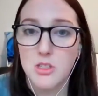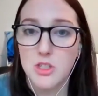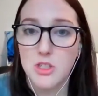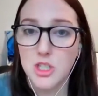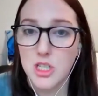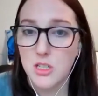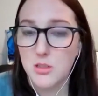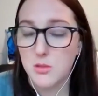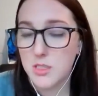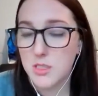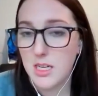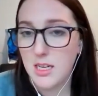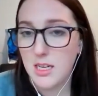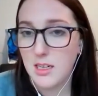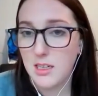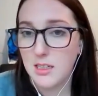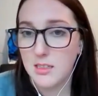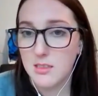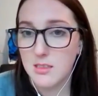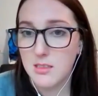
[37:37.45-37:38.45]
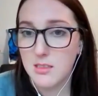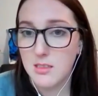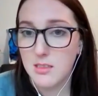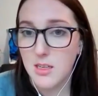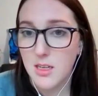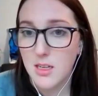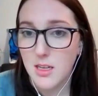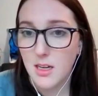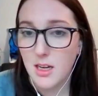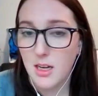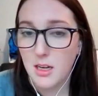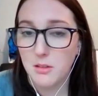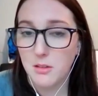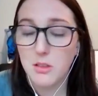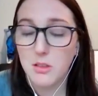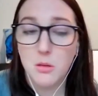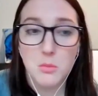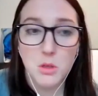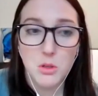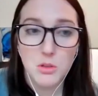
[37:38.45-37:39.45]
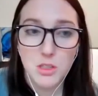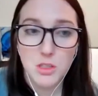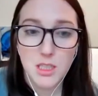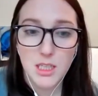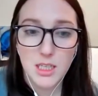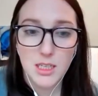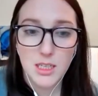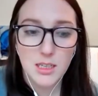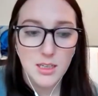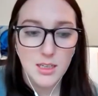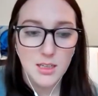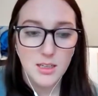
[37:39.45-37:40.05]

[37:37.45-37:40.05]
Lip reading: geoscience community.